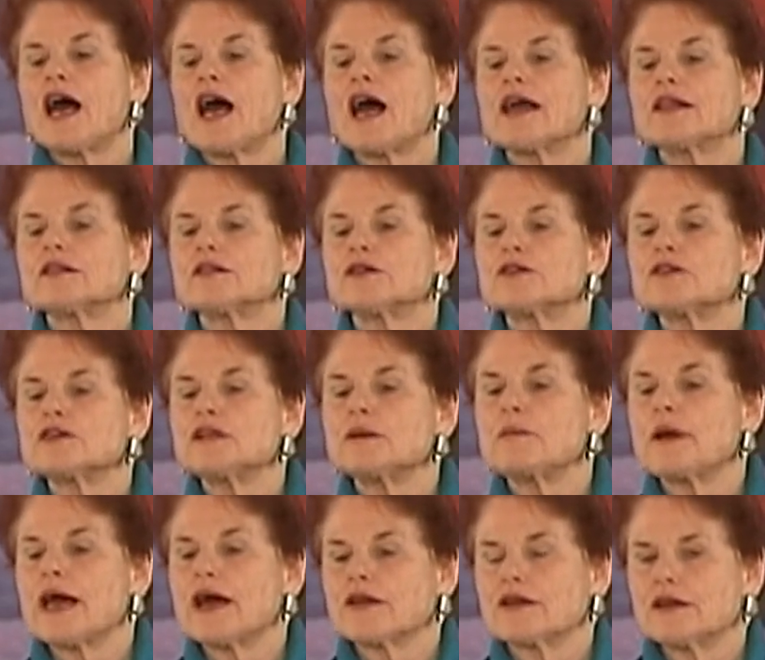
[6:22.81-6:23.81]
I learned
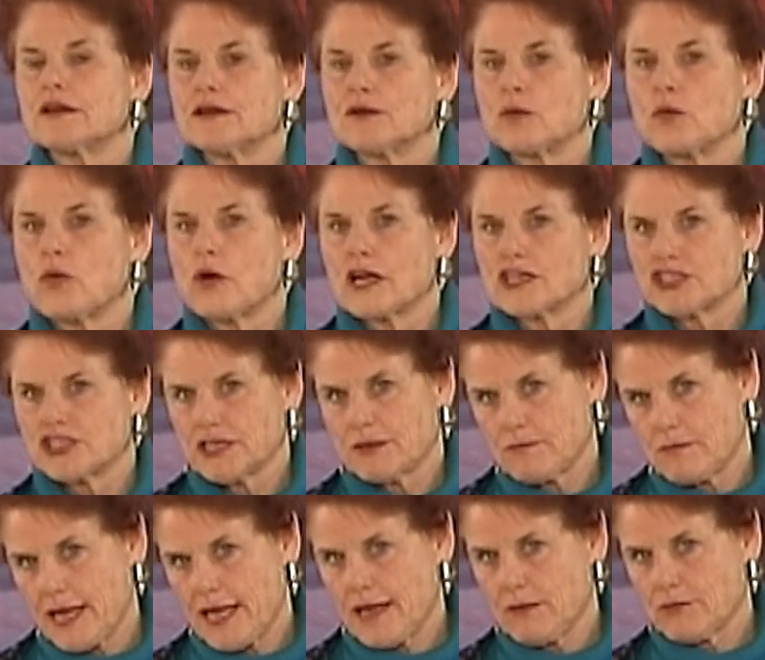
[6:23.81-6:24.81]
about it
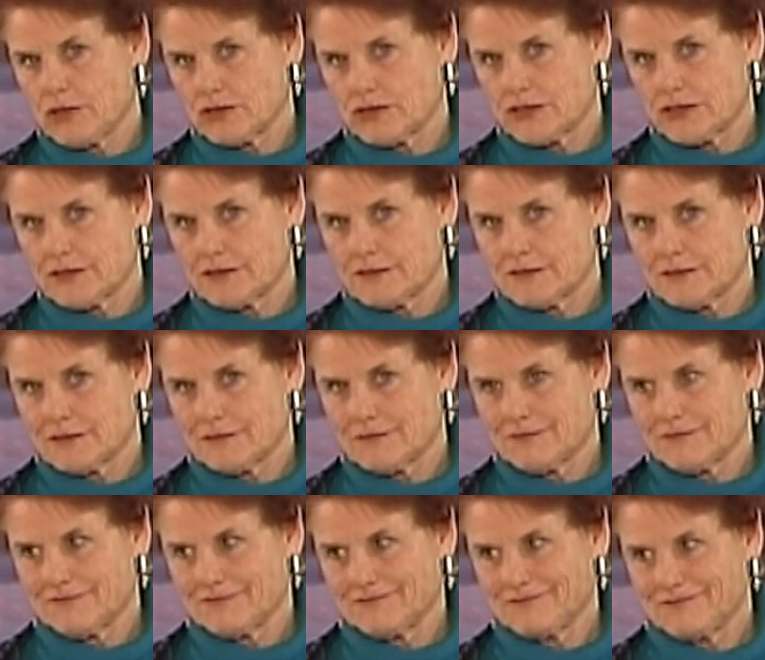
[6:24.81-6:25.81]
watching mammals,
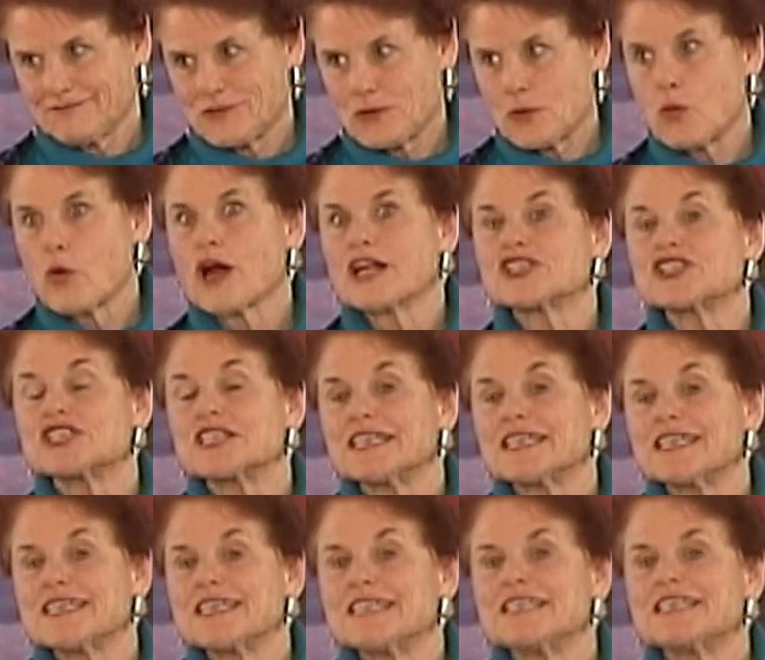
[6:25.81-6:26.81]
watching
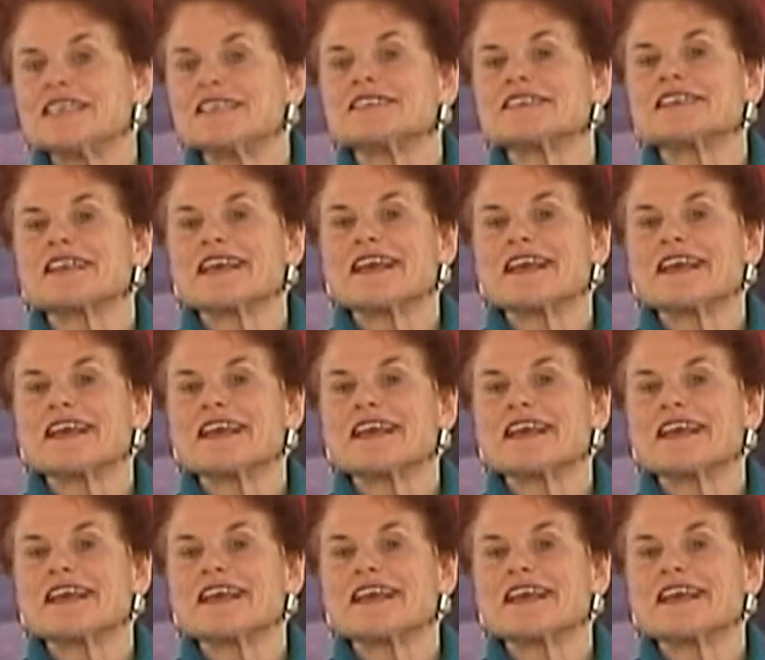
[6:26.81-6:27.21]
kitties,